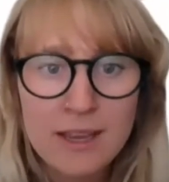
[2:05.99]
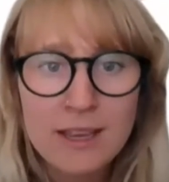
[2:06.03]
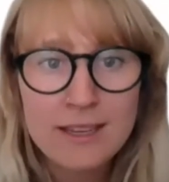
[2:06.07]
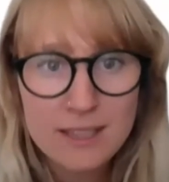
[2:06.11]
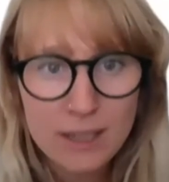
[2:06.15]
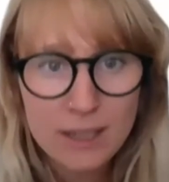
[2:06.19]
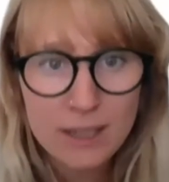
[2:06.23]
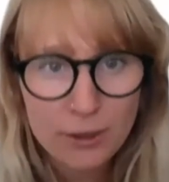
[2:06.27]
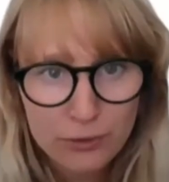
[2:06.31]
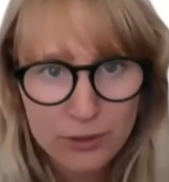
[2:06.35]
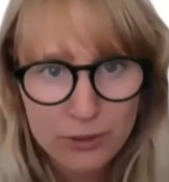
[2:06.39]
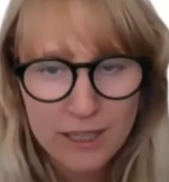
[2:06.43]

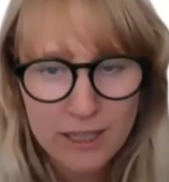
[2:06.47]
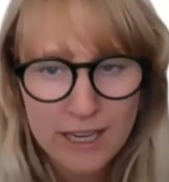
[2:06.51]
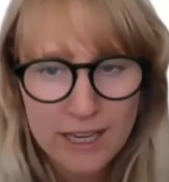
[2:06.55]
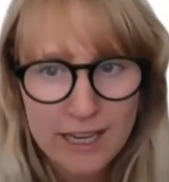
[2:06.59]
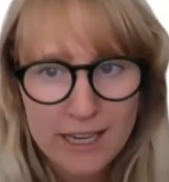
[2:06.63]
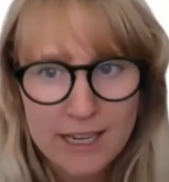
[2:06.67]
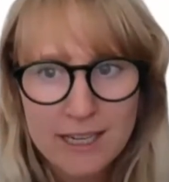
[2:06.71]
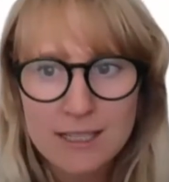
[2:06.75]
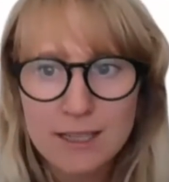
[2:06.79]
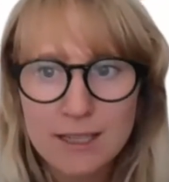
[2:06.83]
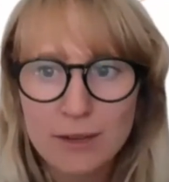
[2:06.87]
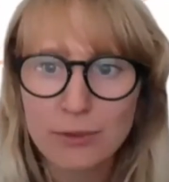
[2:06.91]

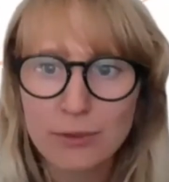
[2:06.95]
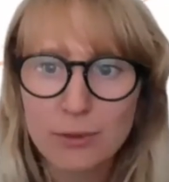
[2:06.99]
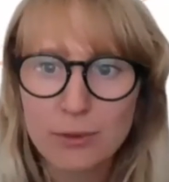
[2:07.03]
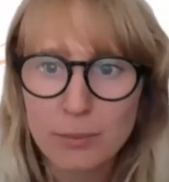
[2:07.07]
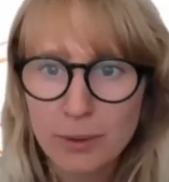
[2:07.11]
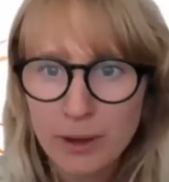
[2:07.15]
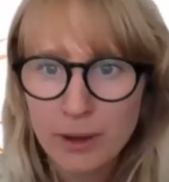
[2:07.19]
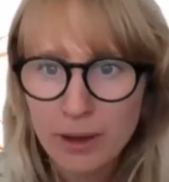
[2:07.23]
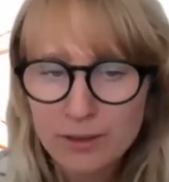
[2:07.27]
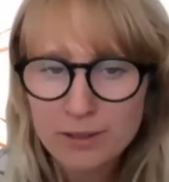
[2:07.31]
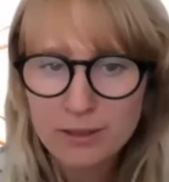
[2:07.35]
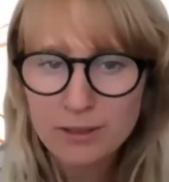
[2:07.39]
differently in different
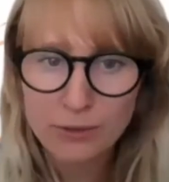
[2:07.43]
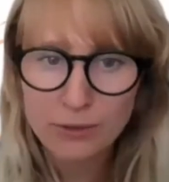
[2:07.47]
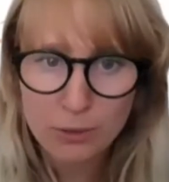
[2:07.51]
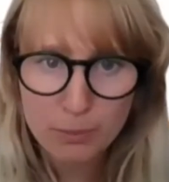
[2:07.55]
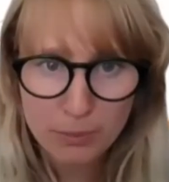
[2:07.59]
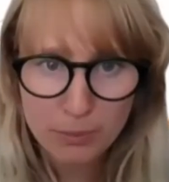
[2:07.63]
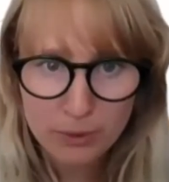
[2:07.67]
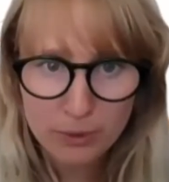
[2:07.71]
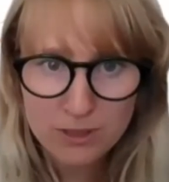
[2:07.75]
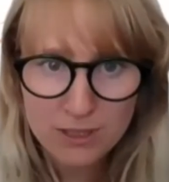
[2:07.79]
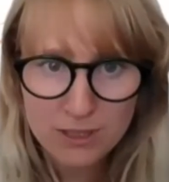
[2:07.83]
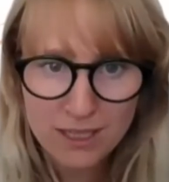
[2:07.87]
parts of the
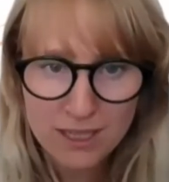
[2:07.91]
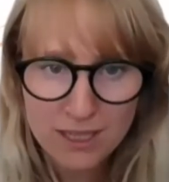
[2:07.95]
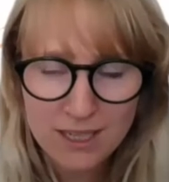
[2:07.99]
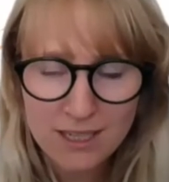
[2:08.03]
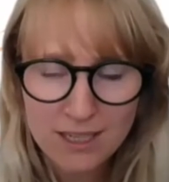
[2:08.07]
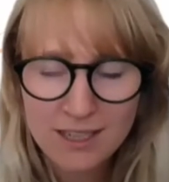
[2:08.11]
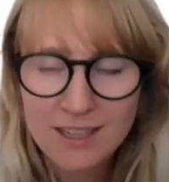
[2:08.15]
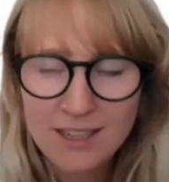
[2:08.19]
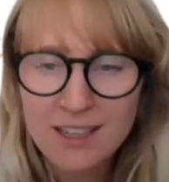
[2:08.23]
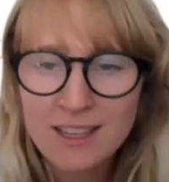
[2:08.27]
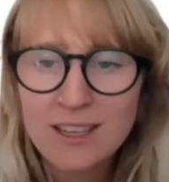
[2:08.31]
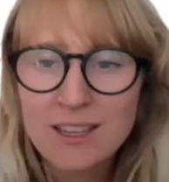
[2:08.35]

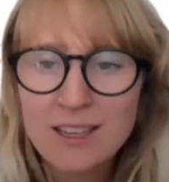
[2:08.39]
body.